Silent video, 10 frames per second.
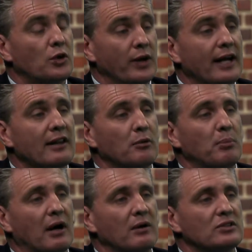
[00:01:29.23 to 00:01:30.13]
connect their
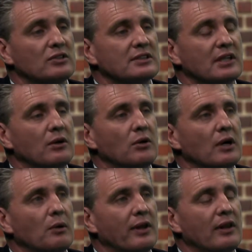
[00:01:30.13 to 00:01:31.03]
power to.
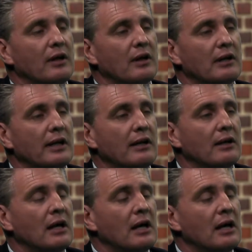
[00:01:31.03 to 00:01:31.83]
So where the clean